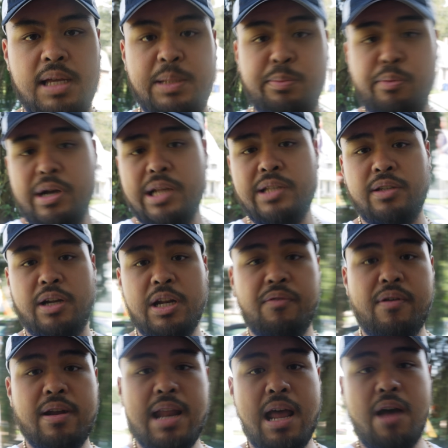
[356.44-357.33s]
It's pretty sunny
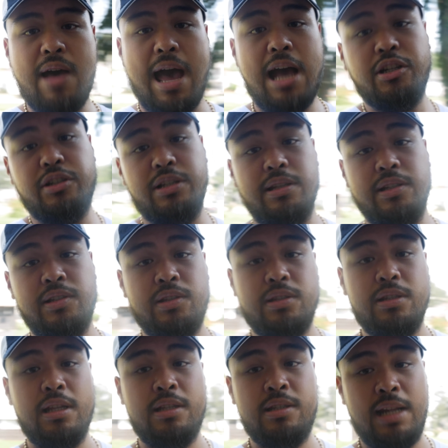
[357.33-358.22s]
right now. Actually,
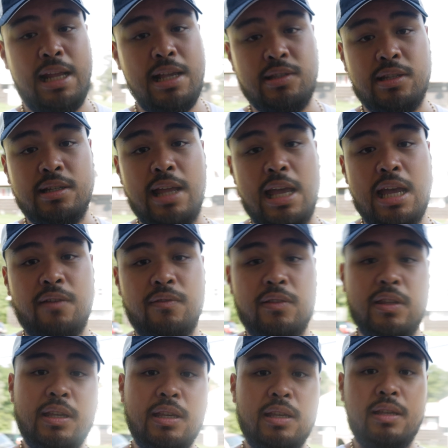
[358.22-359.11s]
today's the day of
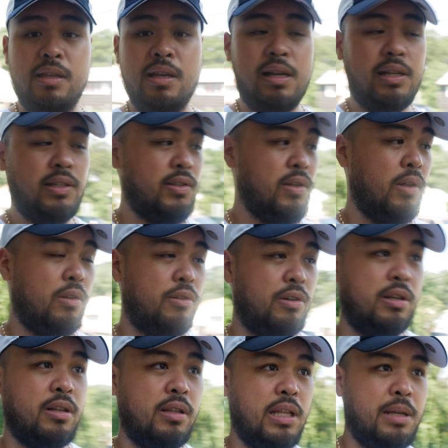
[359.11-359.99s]
the solar
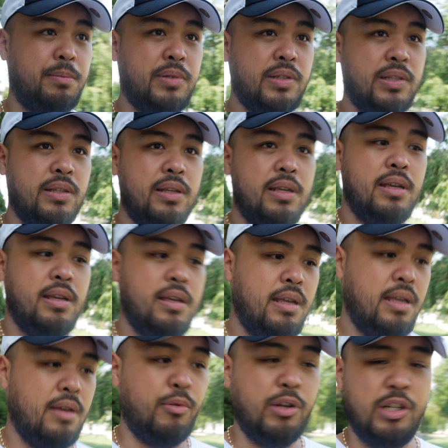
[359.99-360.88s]
eclipse,
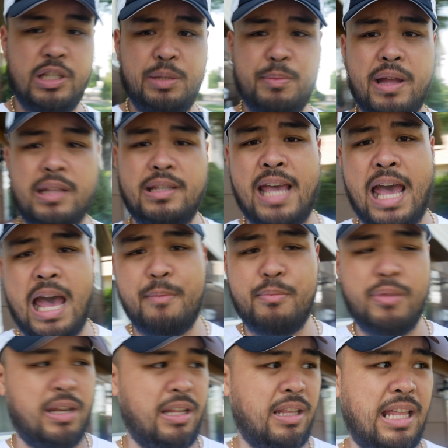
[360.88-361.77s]
which is about to
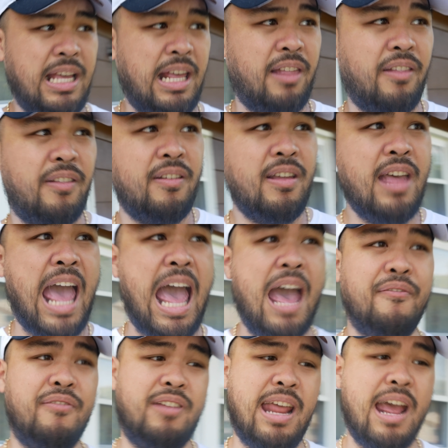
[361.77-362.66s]
happen in like half an